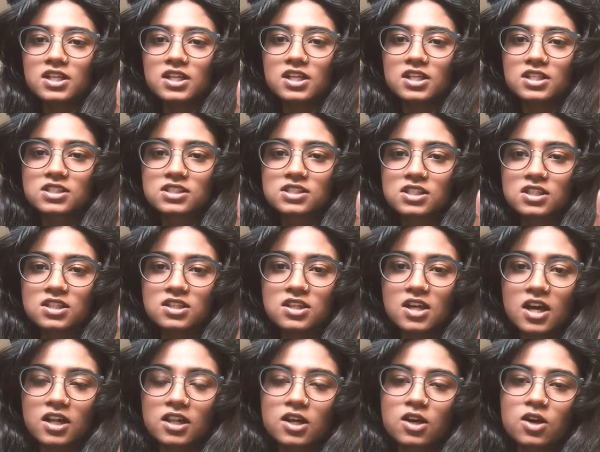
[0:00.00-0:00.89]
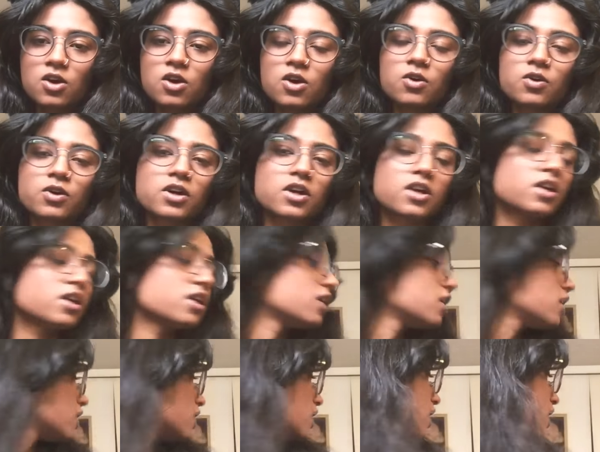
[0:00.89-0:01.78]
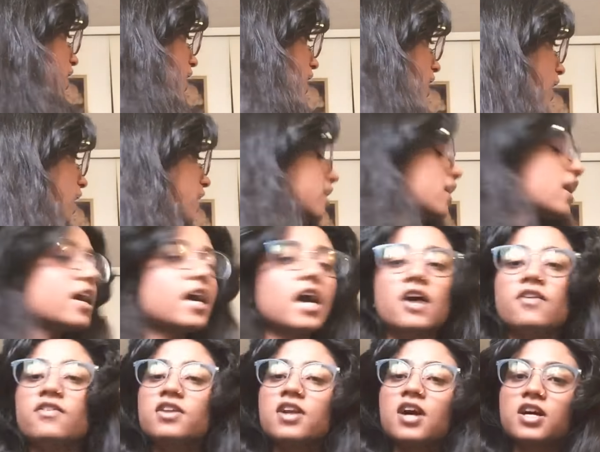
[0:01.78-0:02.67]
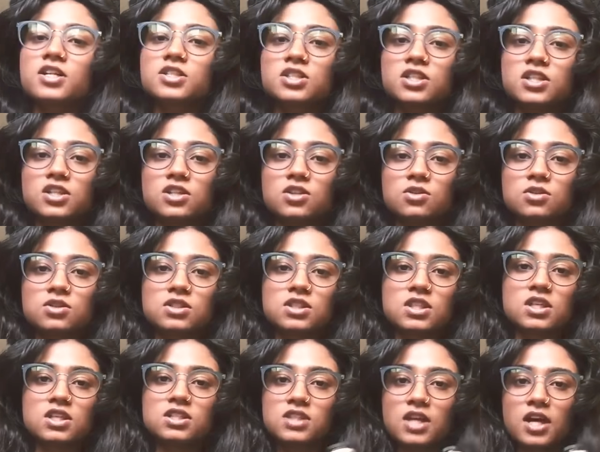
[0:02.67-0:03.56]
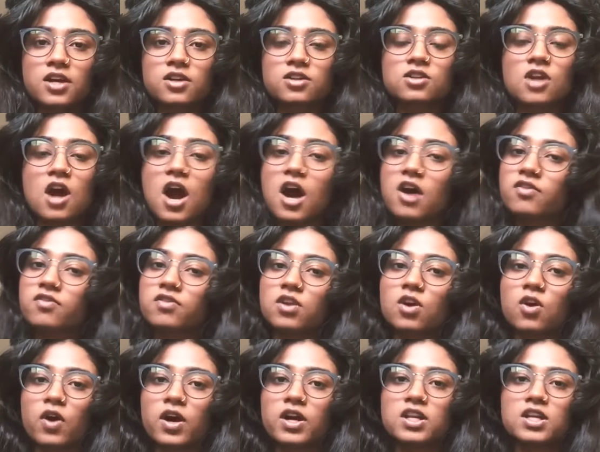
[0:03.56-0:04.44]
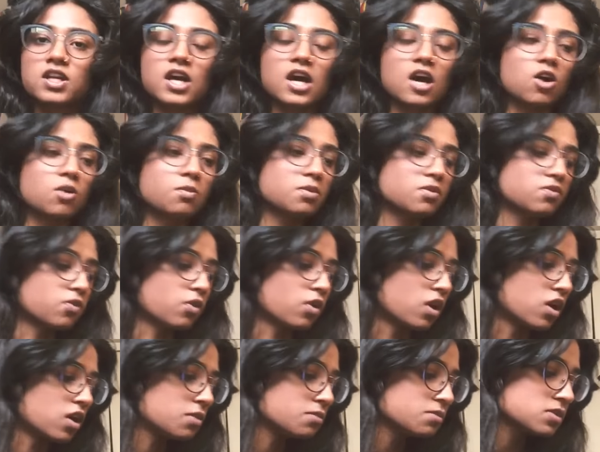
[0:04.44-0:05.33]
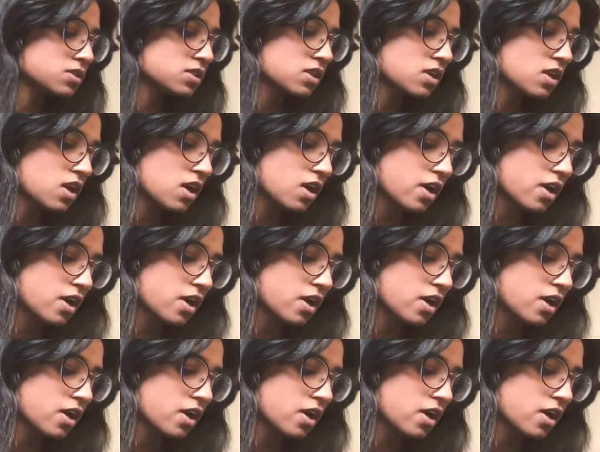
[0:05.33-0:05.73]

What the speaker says: It's yellow ochre, and I haven't actually used this. I have no idea how it performs.